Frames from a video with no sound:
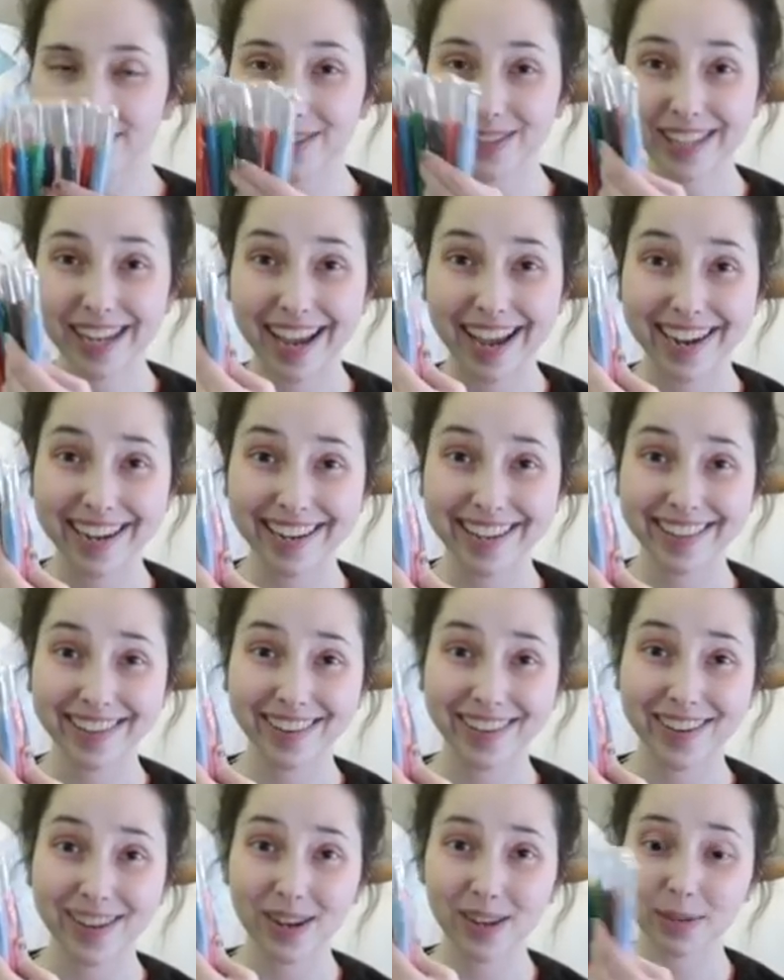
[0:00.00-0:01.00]
there's tiny
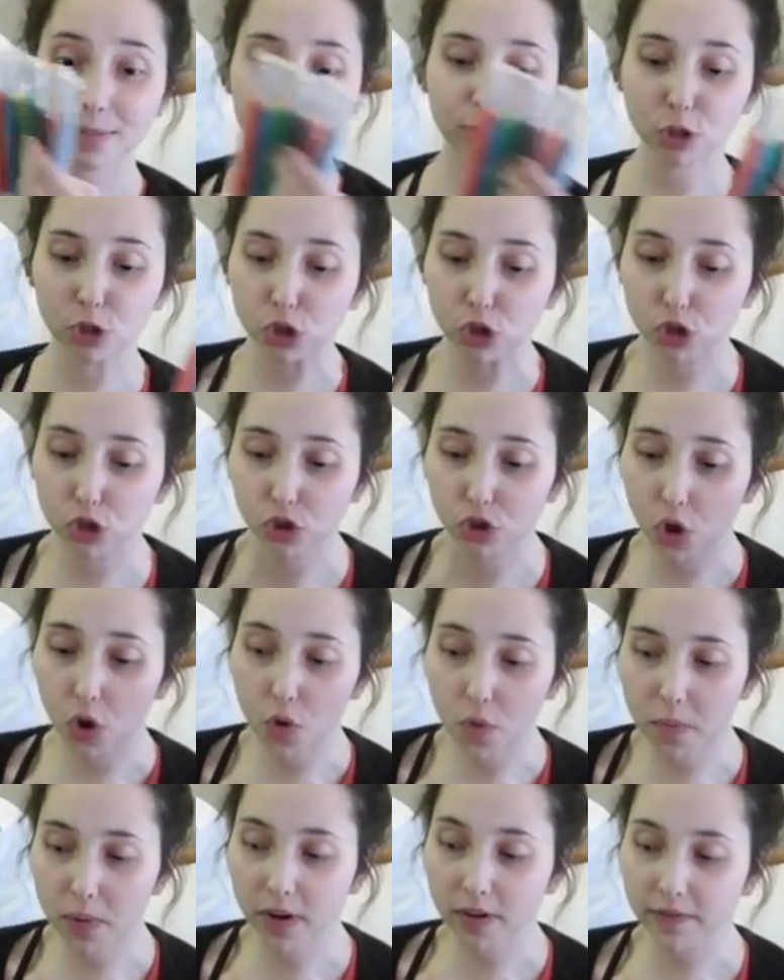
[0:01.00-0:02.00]
little hooks, which is
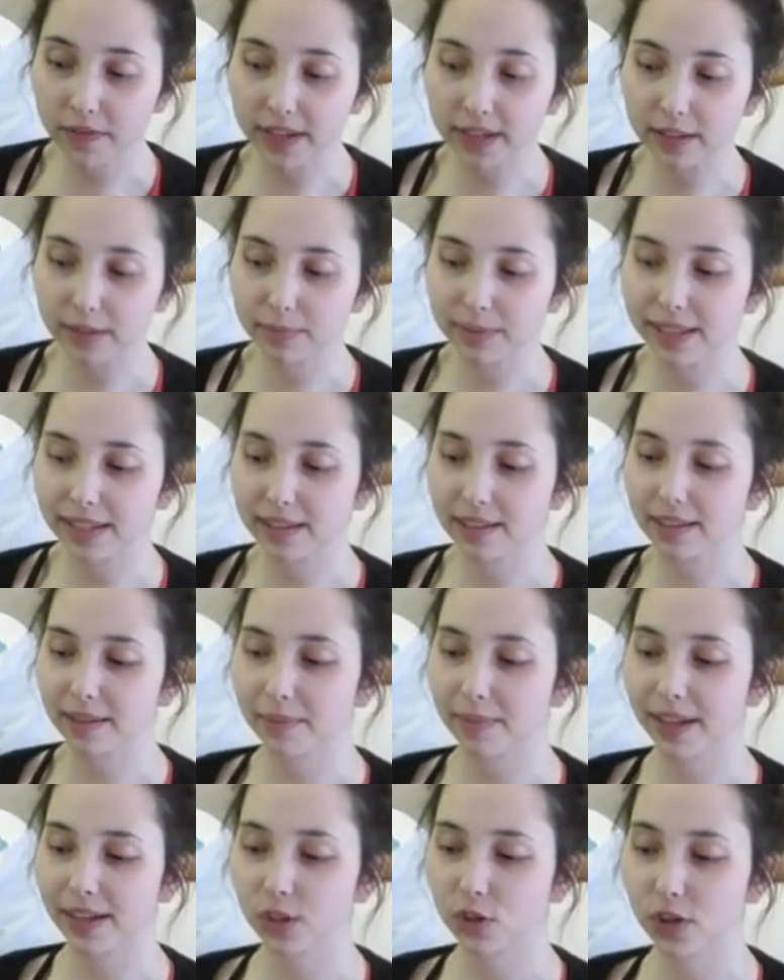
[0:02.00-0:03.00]
so perfect because
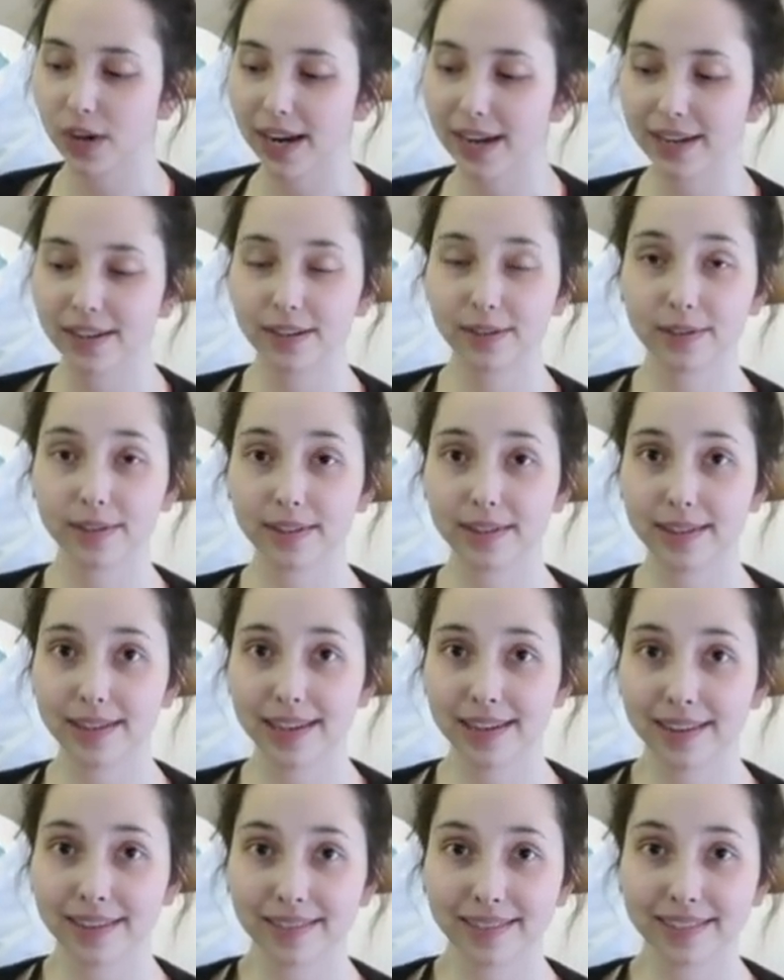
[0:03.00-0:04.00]
I'm like trying to use a
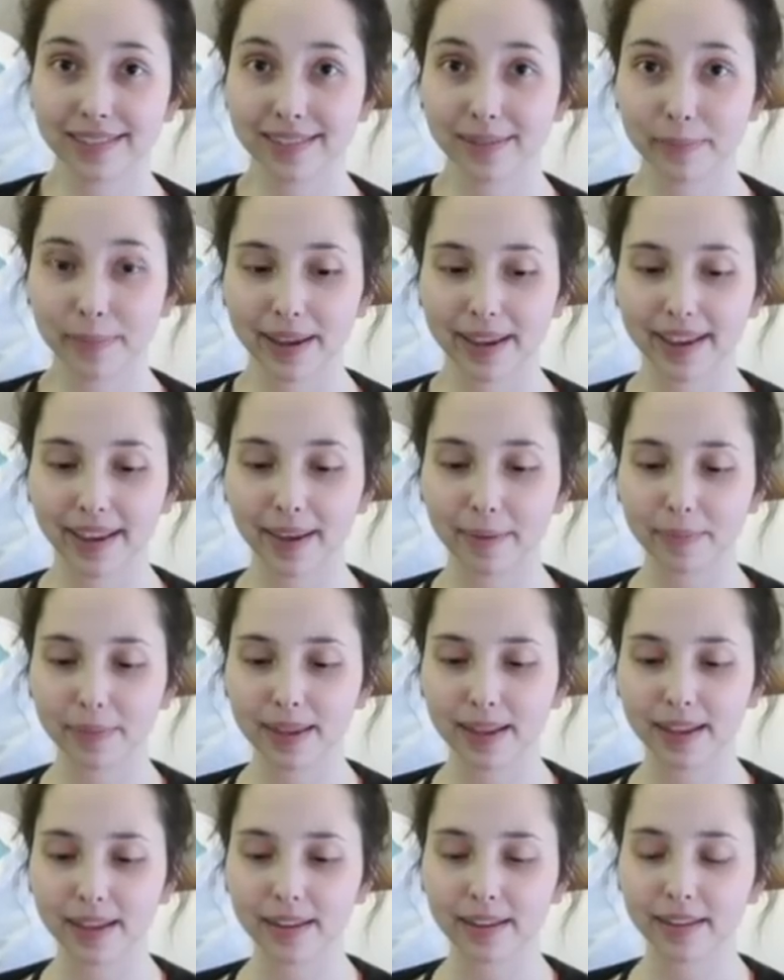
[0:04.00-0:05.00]
needle to pick up
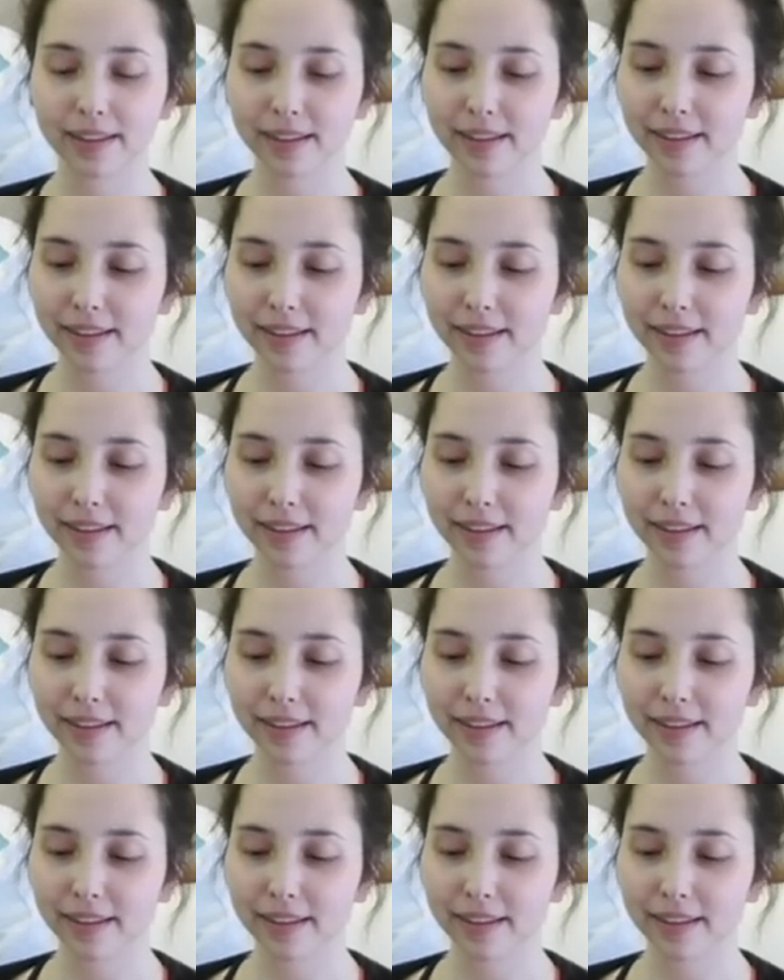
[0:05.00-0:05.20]
the...